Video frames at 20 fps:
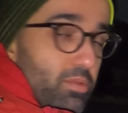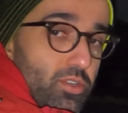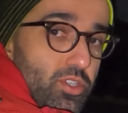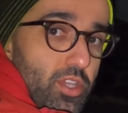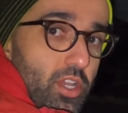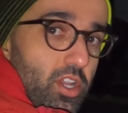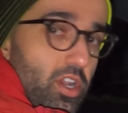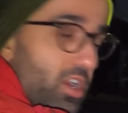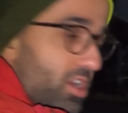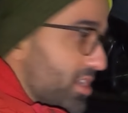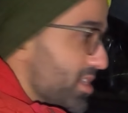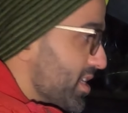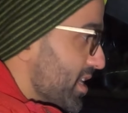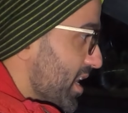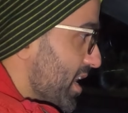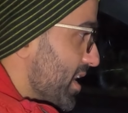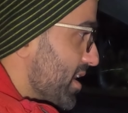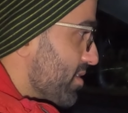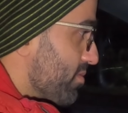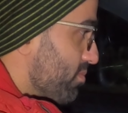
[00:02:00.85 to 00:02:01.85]
push the car
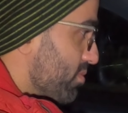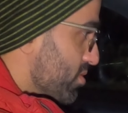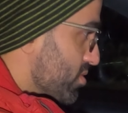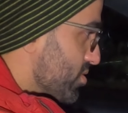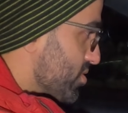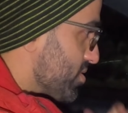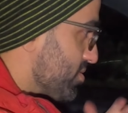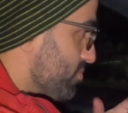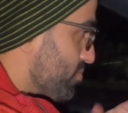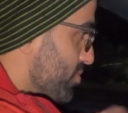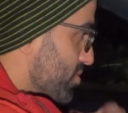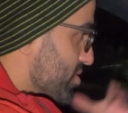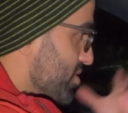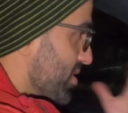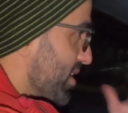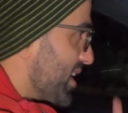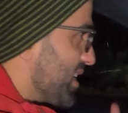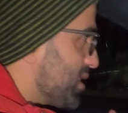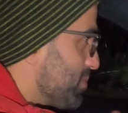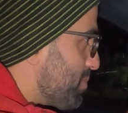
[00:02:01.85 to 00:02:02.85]
tonight. We're just we're just
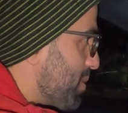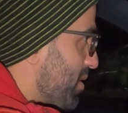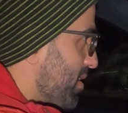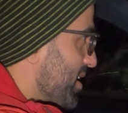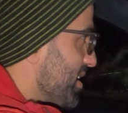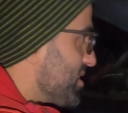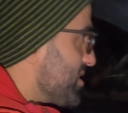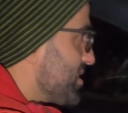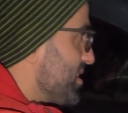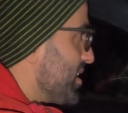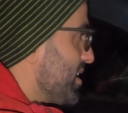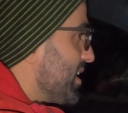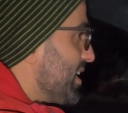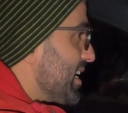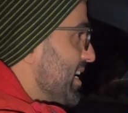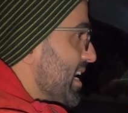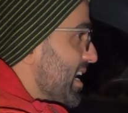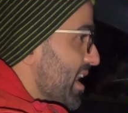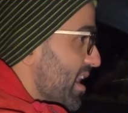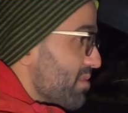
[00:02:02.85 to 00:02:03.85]
gonna experience it
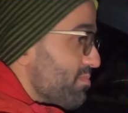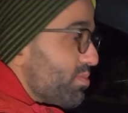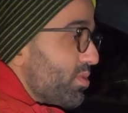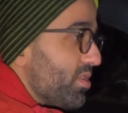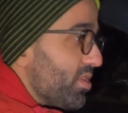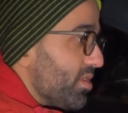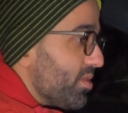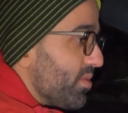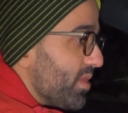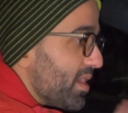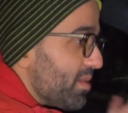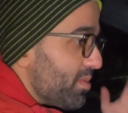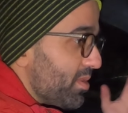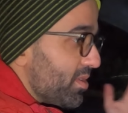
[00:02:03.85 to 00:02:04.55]
and put it away